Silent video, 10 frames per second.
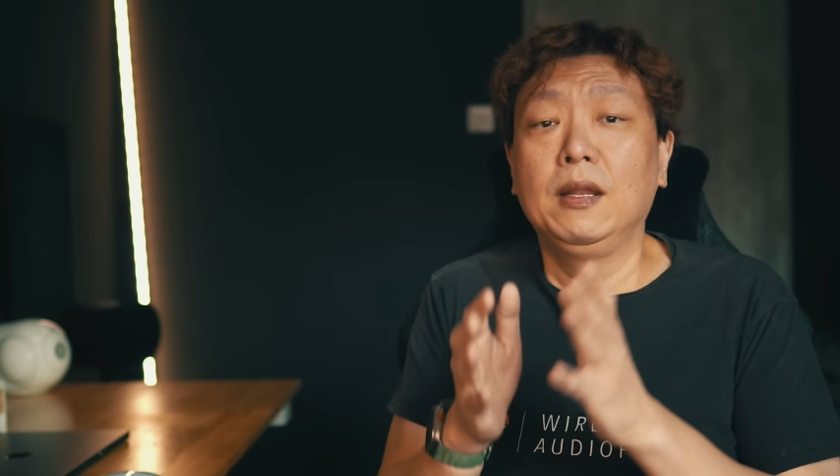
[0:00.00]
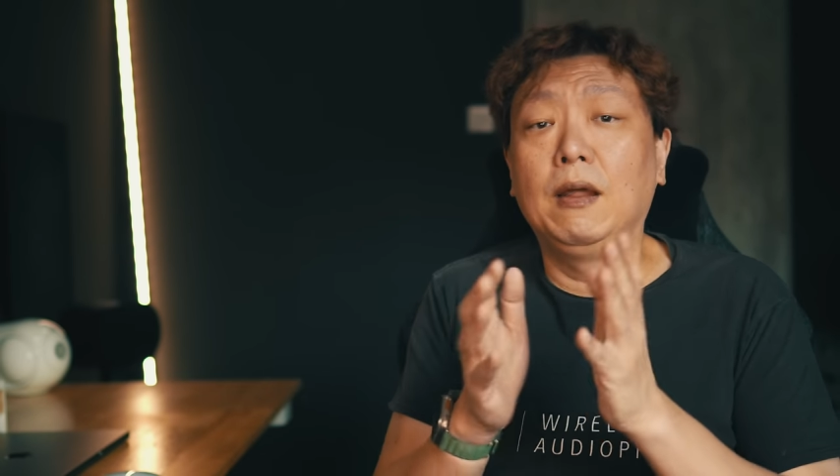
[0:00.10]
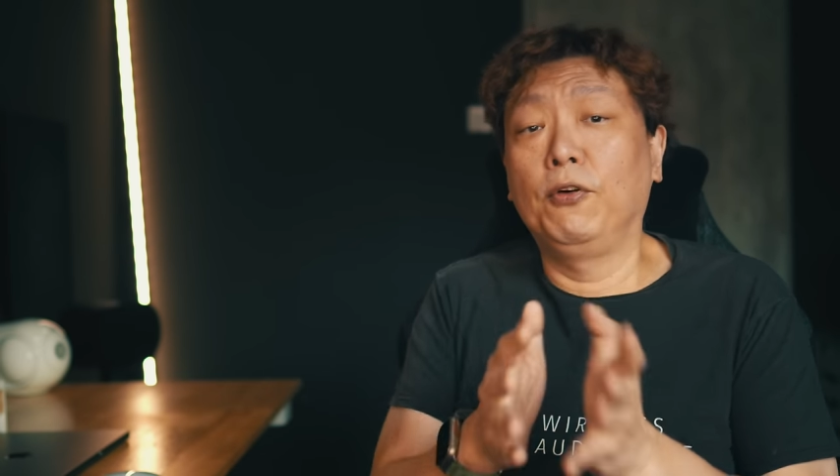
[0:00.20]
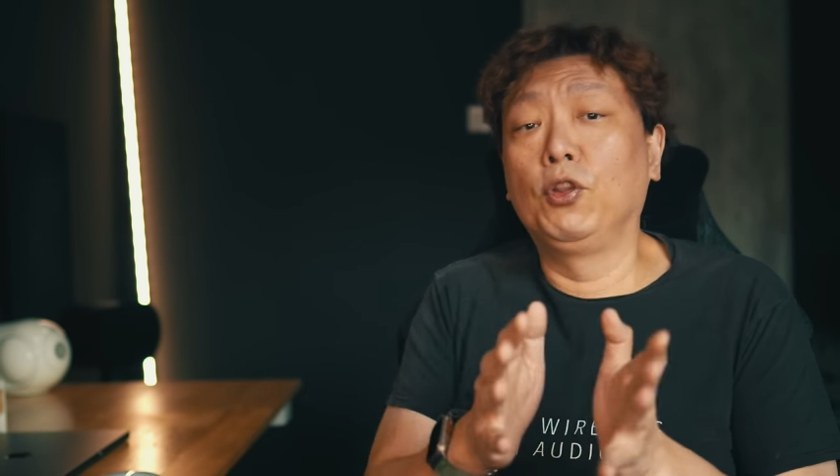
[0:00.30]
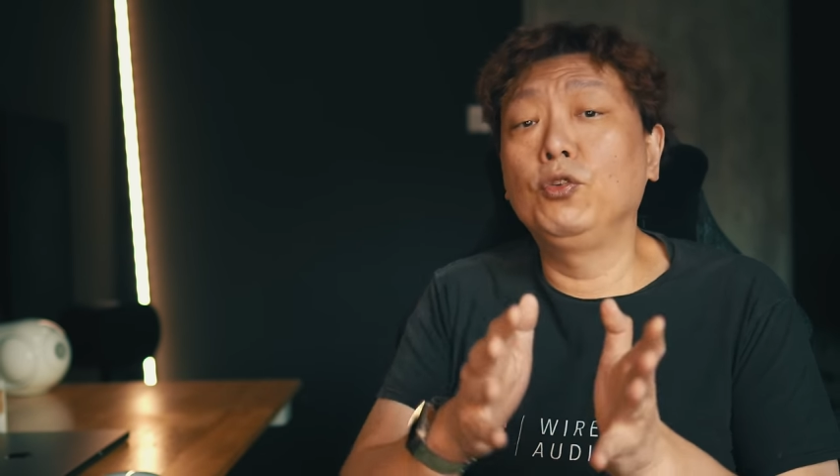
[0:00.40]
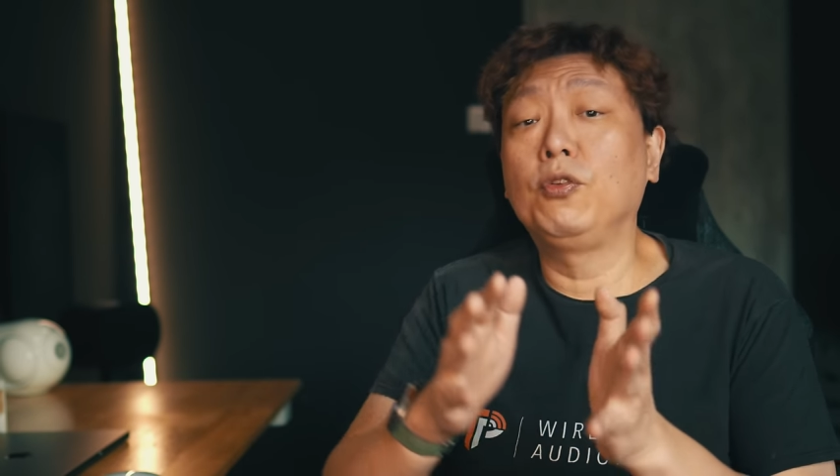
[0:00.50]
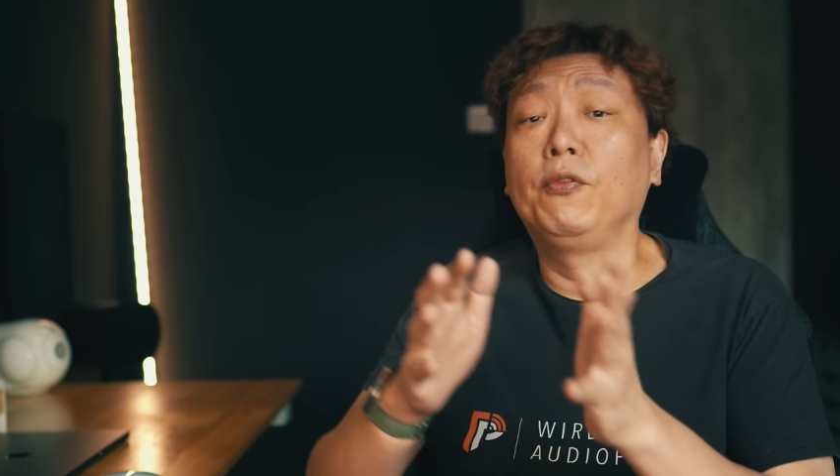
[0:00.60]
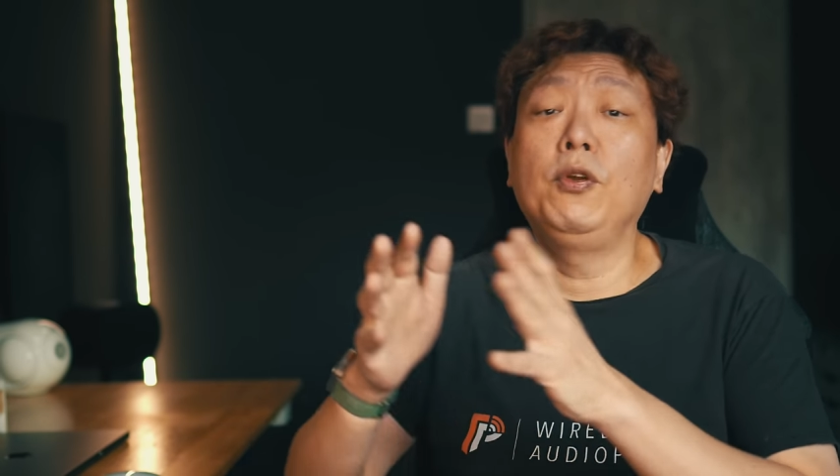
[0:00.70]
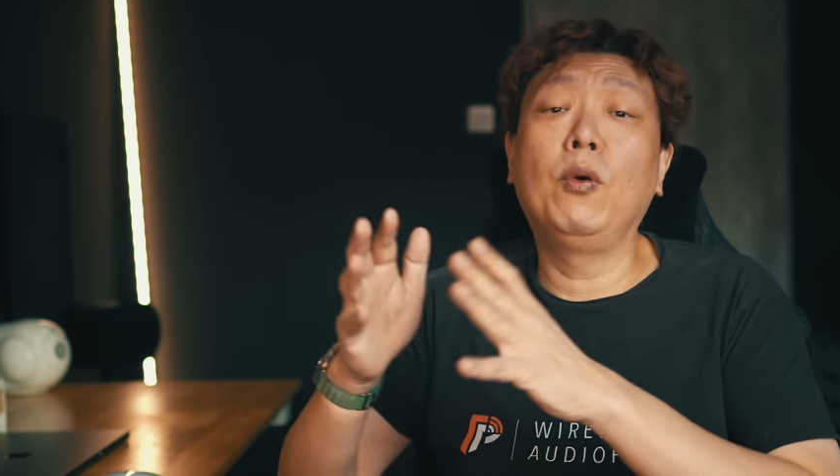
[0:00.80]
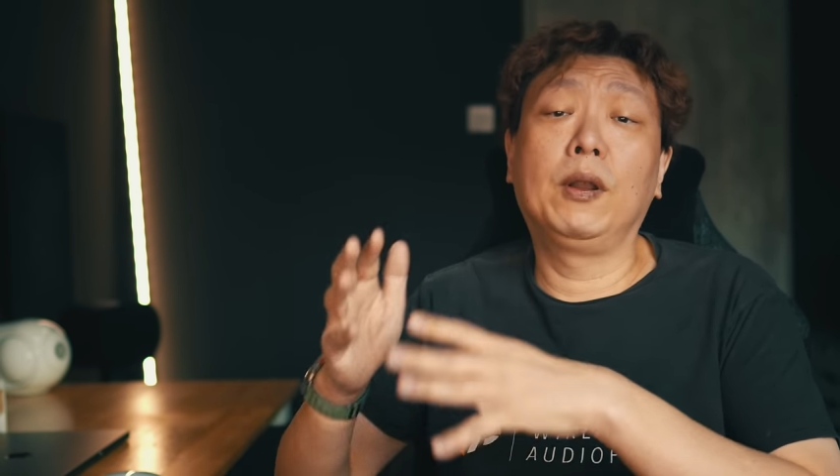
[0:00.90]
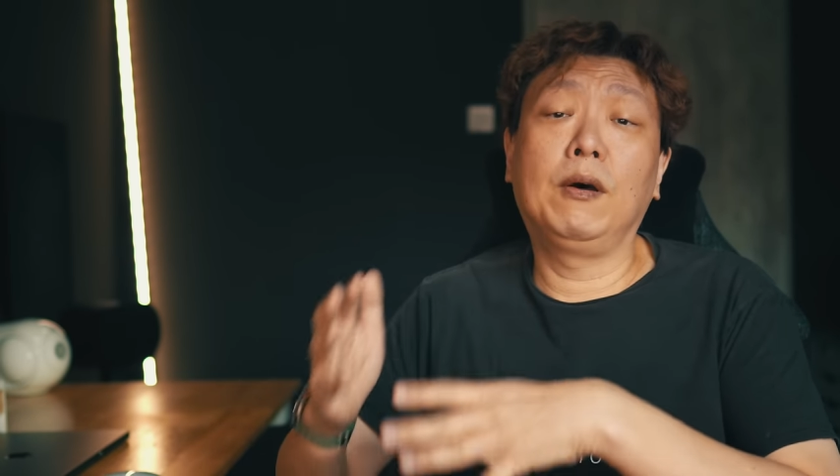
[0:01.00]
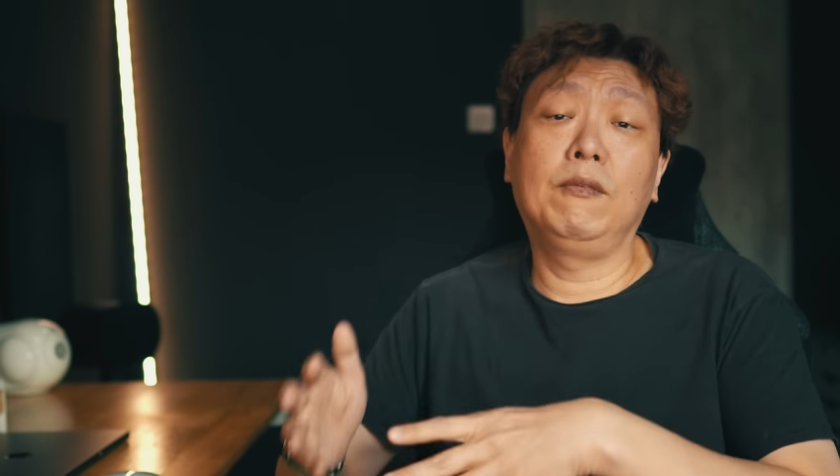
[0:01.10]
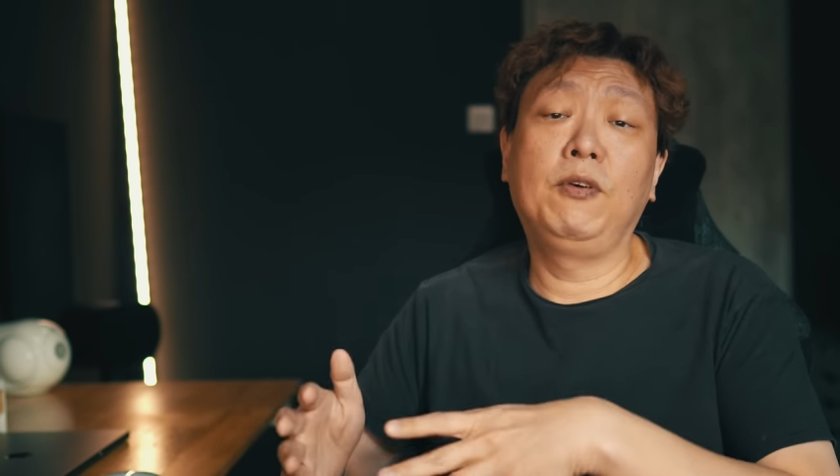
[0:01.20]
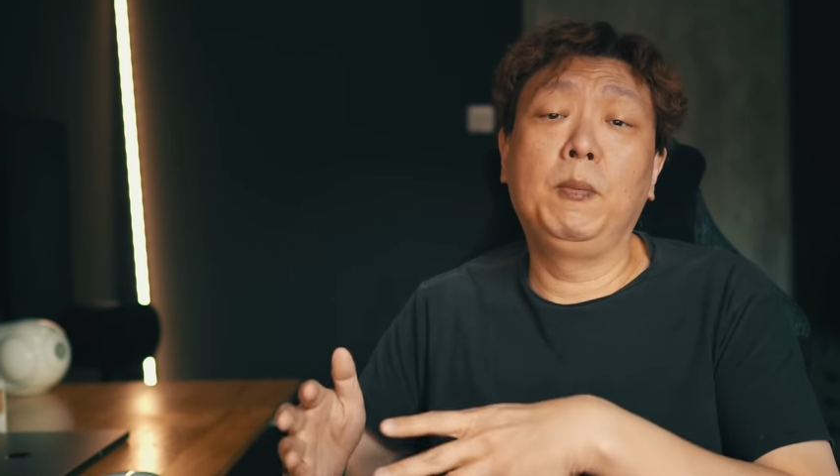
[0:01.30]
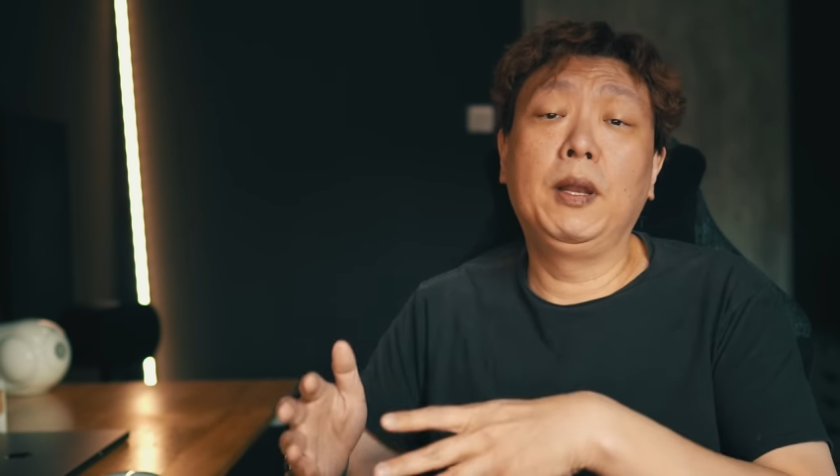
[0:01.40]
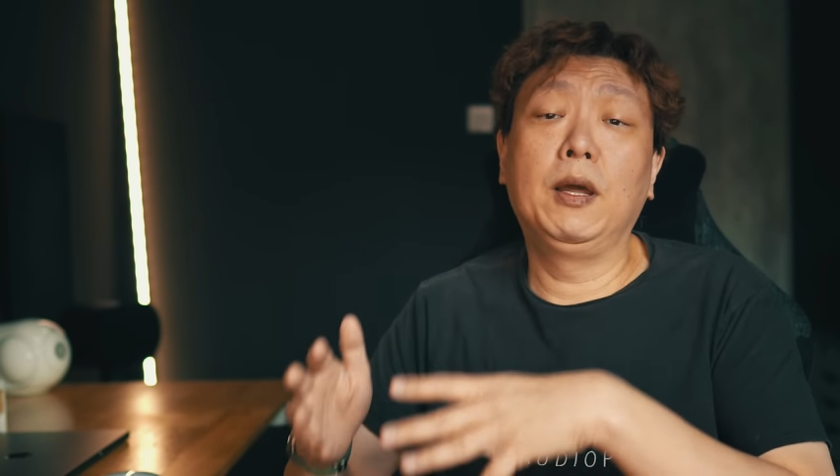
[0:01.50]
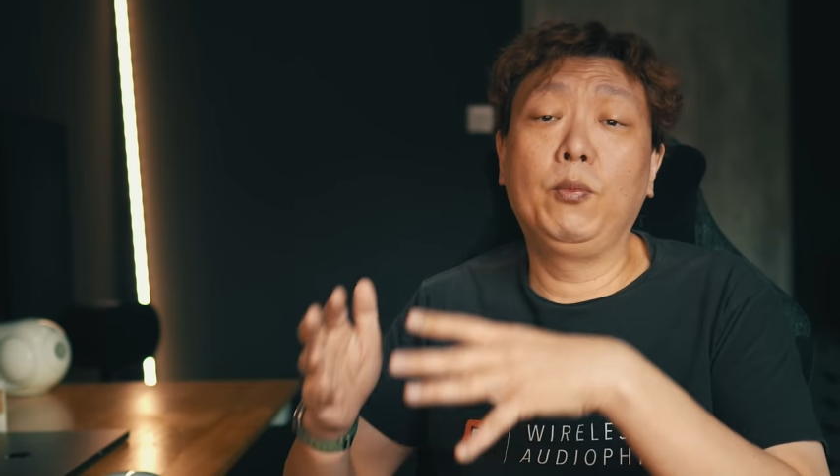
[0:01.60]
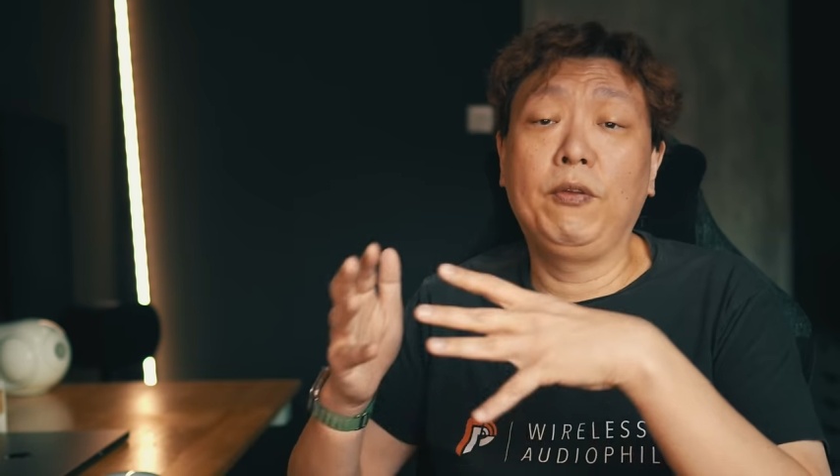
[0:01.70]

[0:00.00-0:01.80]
Now, for those of you who are not familiar